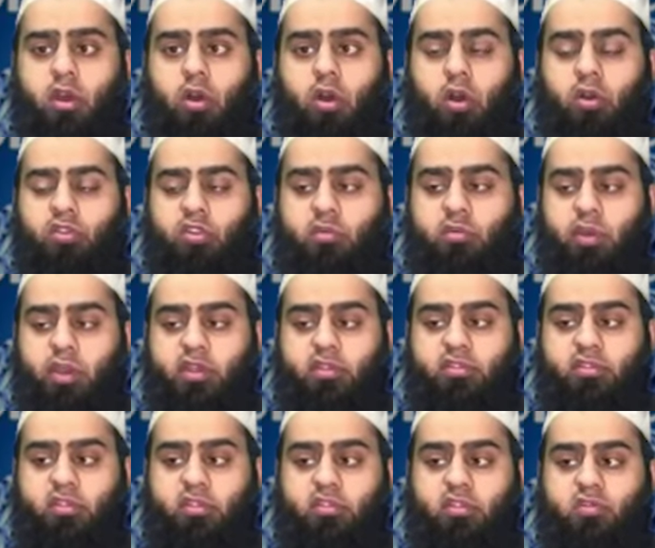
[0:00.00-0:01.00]
on the
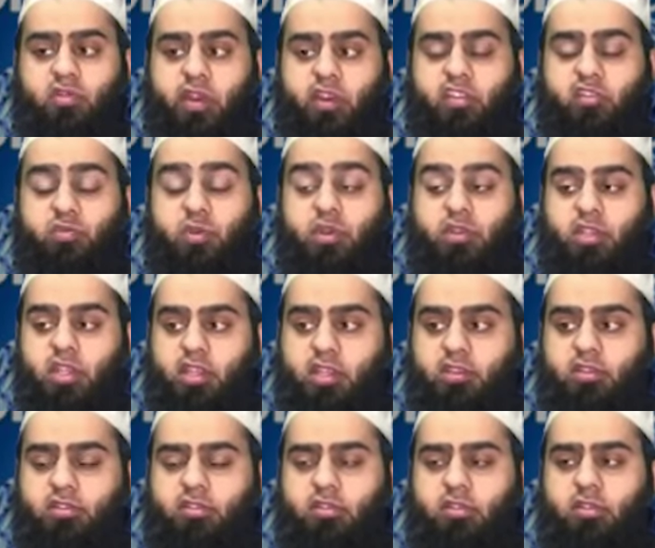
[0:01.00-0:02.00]
basis of
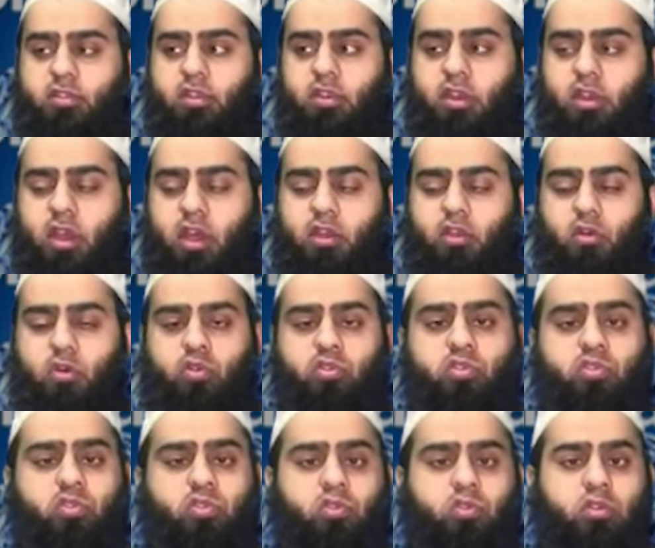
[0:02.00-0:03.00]
expertise and
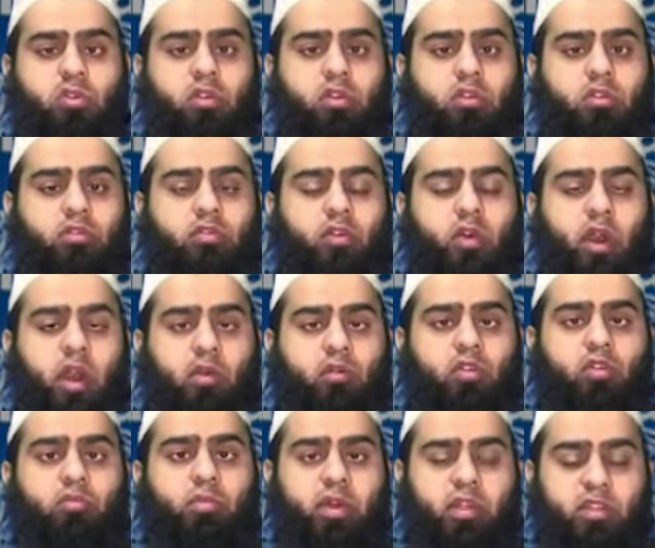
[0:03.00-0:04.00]
also for
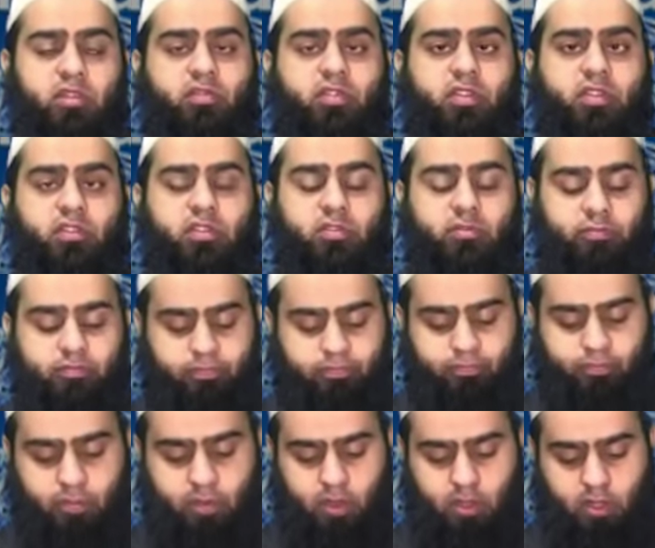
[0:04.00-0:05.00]
our benefit.
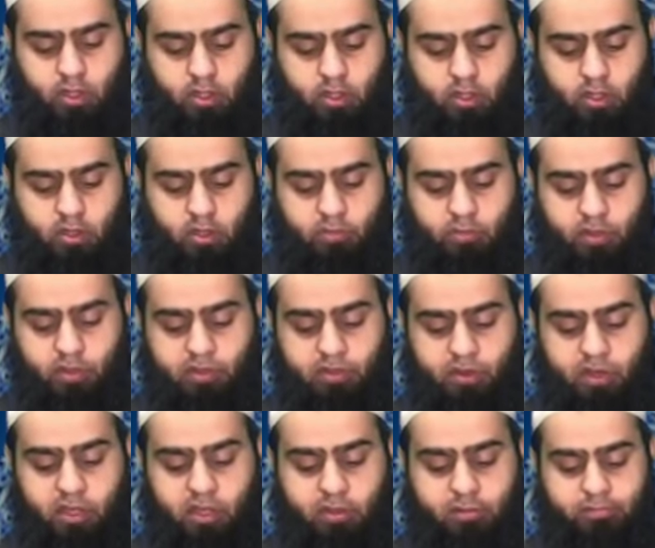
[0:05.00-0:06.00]
Number
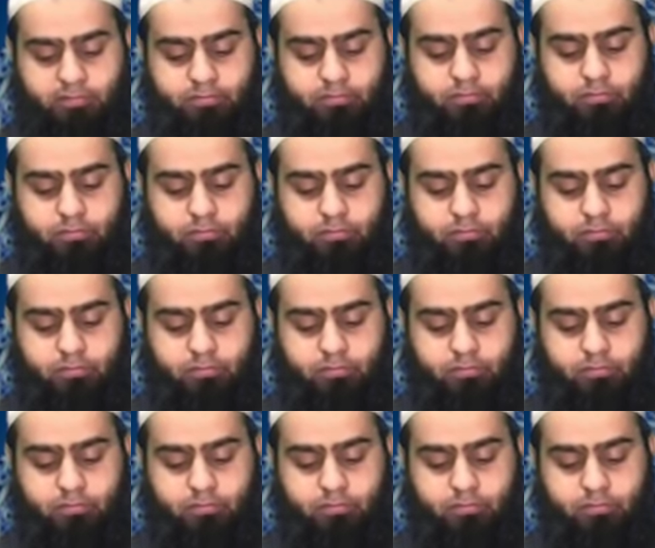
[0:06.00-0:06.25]
3,